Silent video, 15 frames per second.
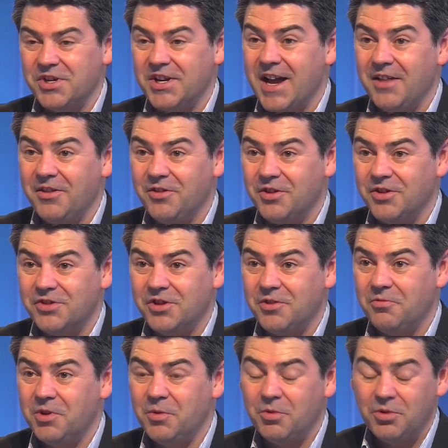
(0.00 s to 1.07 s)
a candidate. So
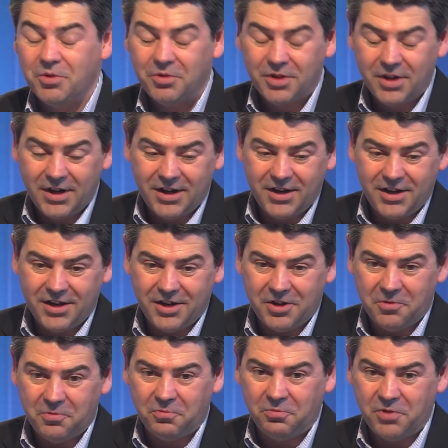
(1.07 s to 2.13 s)
we will
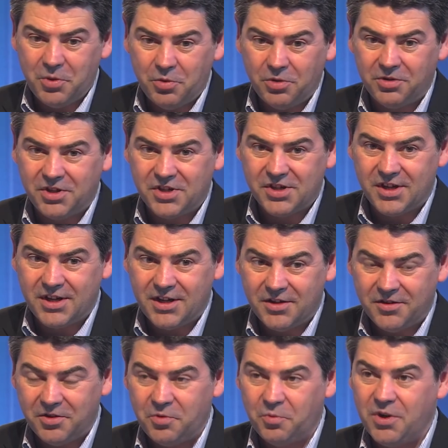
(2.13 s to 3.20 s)
decide
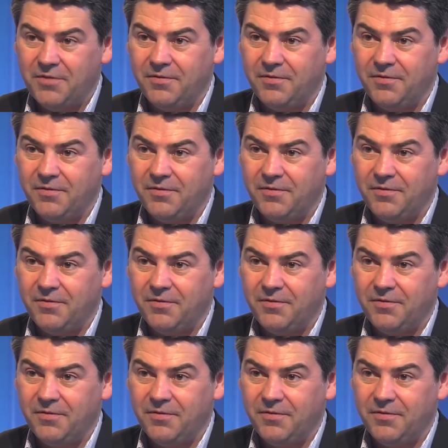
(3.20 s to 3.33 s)
who we